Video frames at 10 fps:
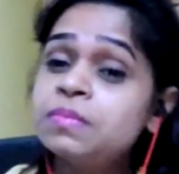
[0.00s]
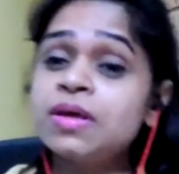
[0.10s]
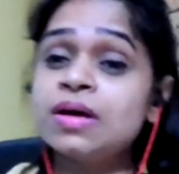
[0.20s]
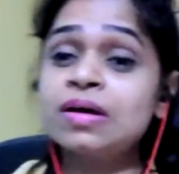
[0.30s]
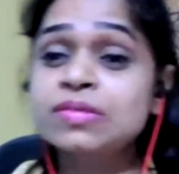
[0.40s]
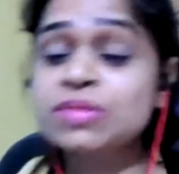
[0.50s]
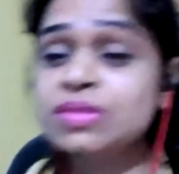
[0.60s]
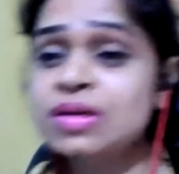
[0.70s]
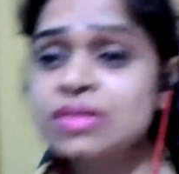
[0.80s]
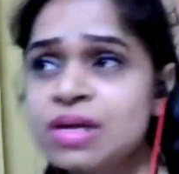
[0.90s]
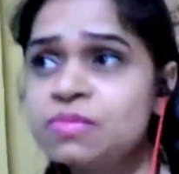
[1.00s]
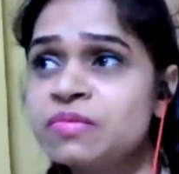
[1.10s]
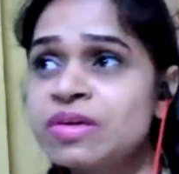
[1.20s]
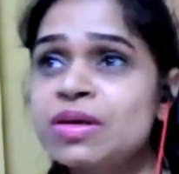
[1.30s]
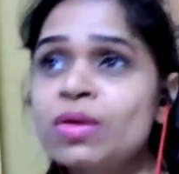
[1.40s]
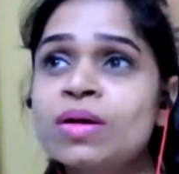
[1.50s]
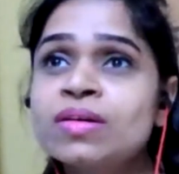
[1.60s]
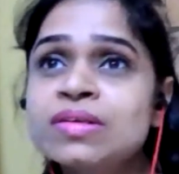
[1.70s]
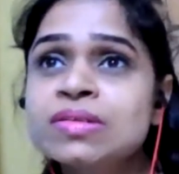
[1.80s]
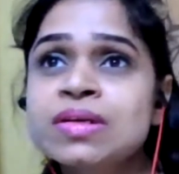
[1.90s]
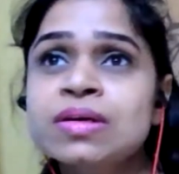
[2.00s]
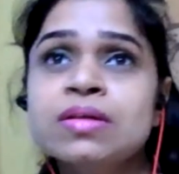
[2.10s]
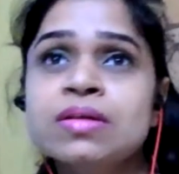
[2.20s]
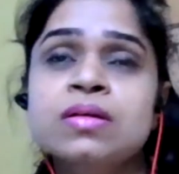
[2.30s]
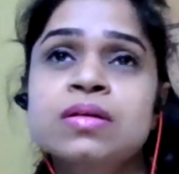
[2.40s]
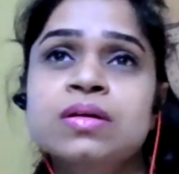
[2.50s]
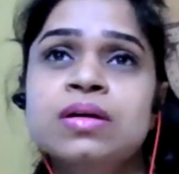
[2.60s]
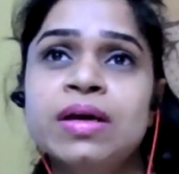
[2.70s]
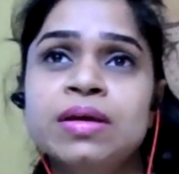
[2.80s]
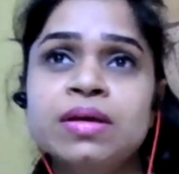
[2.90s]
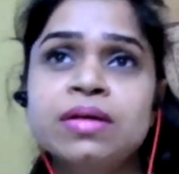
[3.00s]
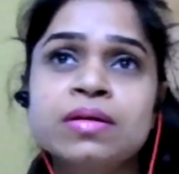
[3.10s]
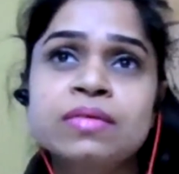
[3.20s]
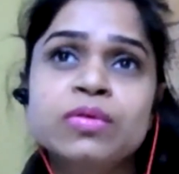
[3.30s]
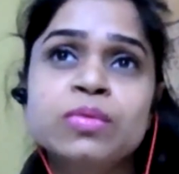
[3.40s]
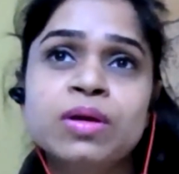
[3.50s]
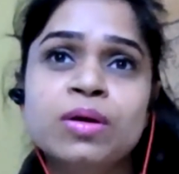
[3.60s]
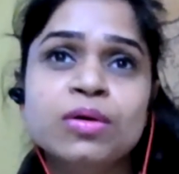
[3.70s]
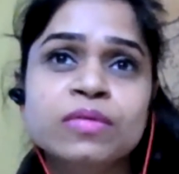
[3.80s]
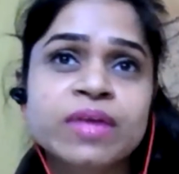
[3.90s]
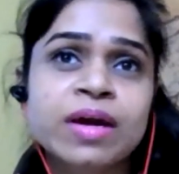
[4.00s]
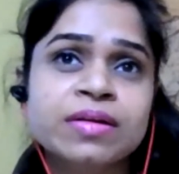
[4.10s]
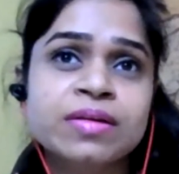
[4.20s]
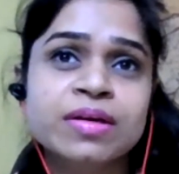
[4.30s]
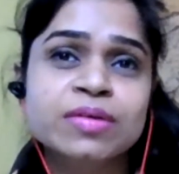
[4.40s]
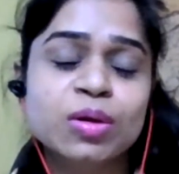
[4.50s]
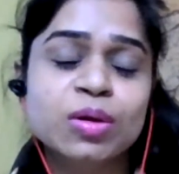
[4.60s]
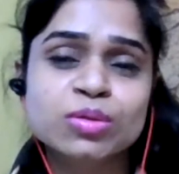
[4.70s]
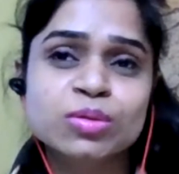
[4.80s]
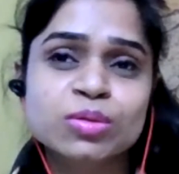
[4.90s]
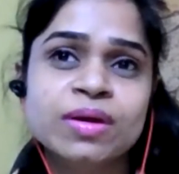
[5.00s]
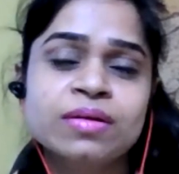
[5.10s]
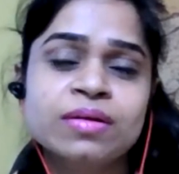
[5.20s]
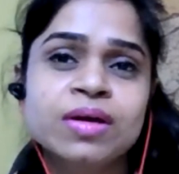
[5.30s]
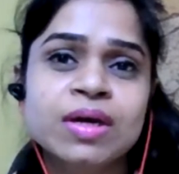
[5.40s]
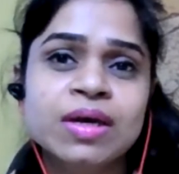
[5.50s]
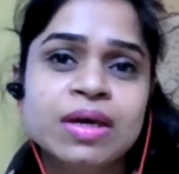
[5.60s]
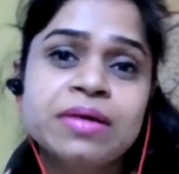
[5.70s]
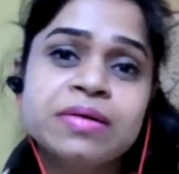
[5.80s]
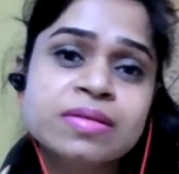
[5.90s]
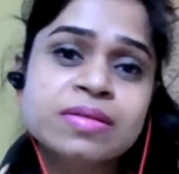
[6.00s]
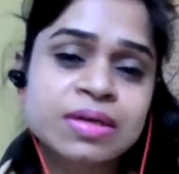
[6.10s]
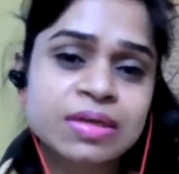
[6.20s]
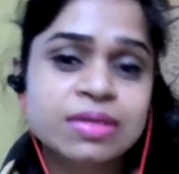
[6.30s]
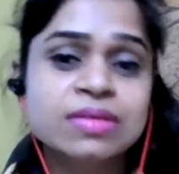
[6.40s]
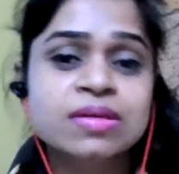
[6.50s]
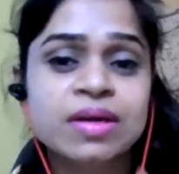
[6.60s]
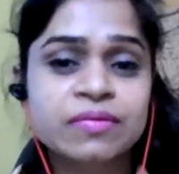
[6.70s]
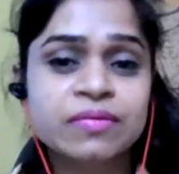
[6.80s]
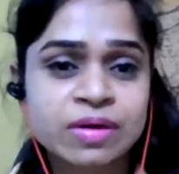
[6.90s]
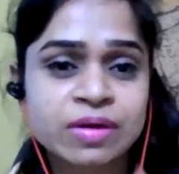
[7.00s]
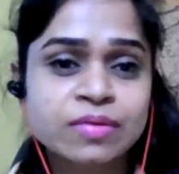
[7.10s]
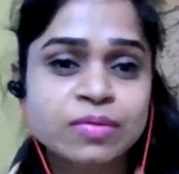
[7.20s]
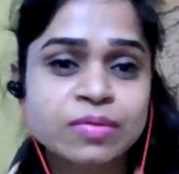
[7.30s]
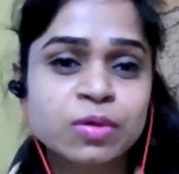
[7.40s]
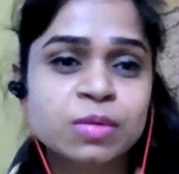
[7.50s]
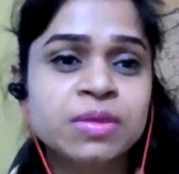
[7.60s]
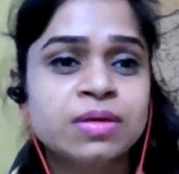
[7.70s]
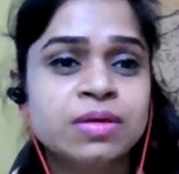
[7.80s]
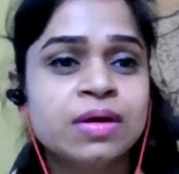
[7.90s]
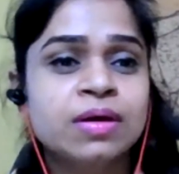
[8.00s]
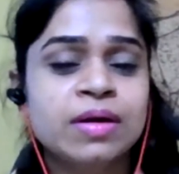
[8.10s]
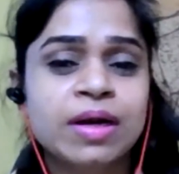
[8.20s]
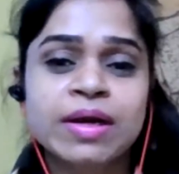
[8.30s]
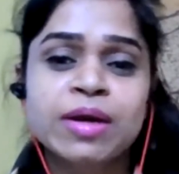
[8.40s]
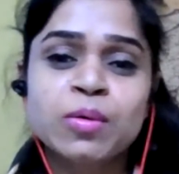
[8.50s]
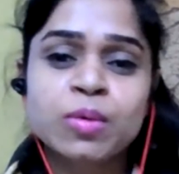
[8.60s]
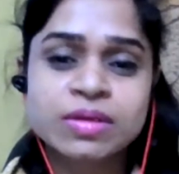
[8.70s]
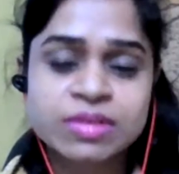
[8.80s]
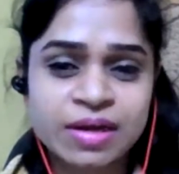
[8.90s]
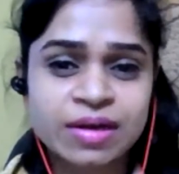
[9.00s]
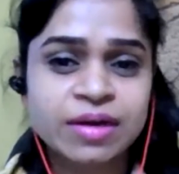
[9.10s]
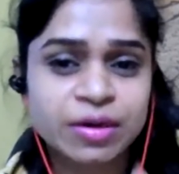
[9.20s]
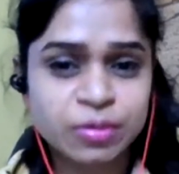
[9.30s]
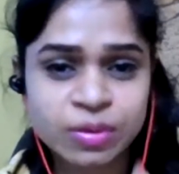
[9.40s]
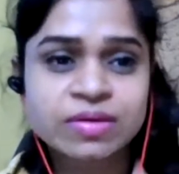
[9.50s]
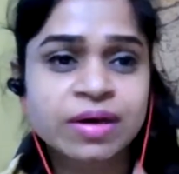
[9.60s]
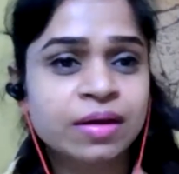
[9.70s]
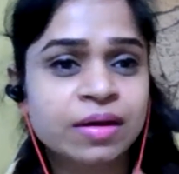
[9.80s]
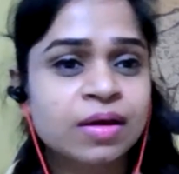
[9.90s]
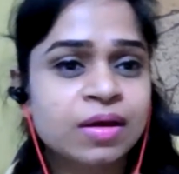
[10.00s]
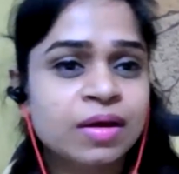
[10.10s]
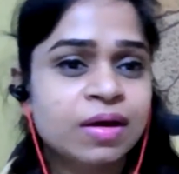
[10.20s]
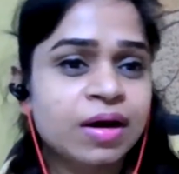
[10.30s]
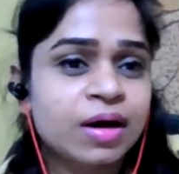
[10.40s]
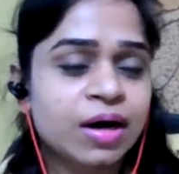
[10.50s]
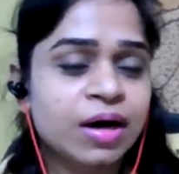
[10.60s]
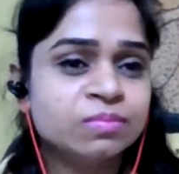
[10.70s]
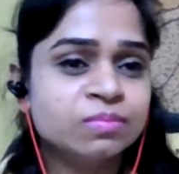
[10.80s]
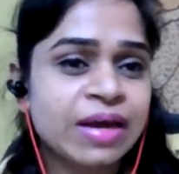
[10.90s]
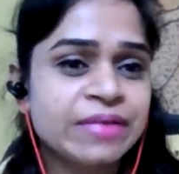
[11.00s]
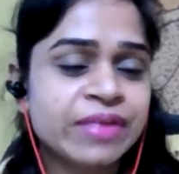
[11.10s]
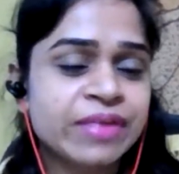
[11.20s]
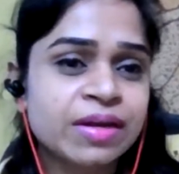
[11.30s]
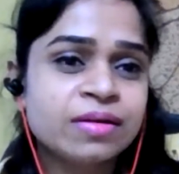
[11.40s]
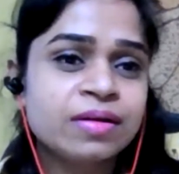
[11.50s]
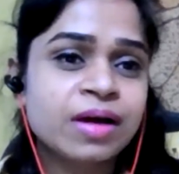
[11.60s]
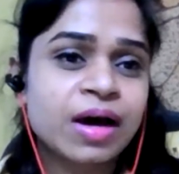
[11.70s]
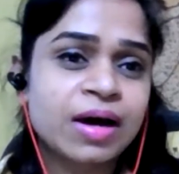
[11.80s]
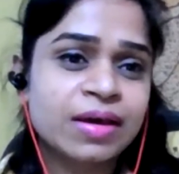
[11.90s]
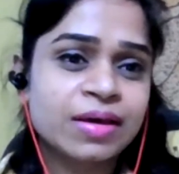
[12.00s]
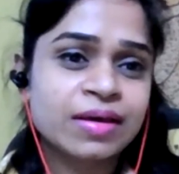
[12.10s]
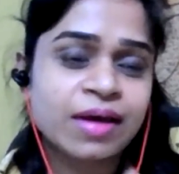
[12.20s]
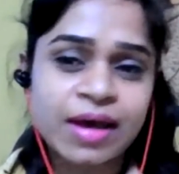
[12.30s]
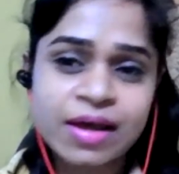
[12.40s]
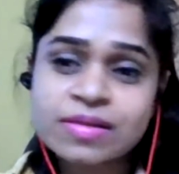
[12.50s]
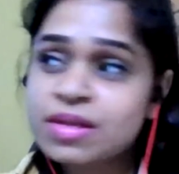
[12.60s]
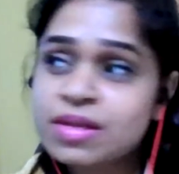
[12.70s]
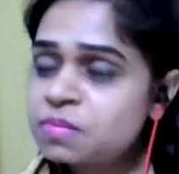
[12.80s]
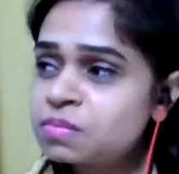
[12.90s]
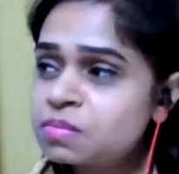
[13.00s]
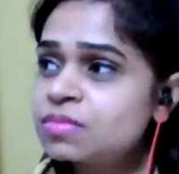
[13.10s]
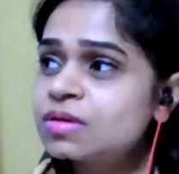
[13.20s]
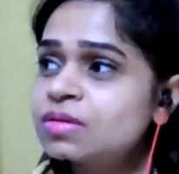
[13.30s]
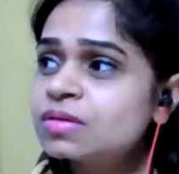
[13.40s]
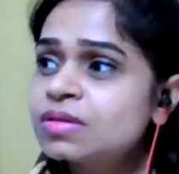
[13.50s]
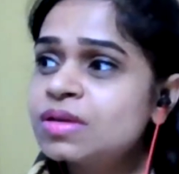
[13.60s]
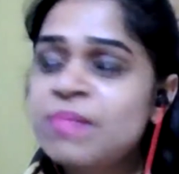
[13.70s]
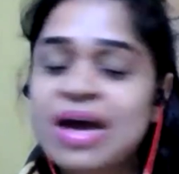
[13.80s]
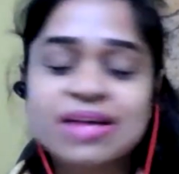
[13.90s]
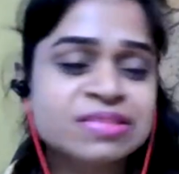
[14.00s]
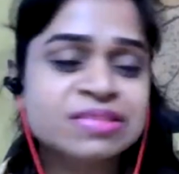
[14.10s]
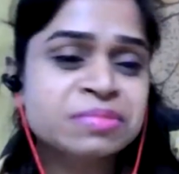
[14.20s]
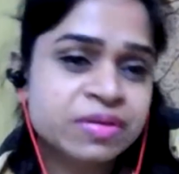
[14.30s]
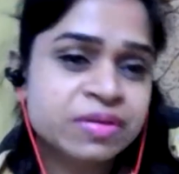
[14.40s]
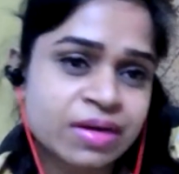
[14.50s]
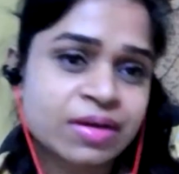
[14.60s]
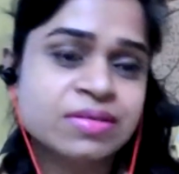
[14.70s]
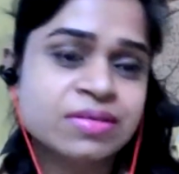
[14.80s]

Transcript: yeah, so Siddharth, I'll be very honest here. I interview a lot of candidates also, and interestingly, each and everyone has told me that I know agile and I do agile. And when I ask them, the maximum they've done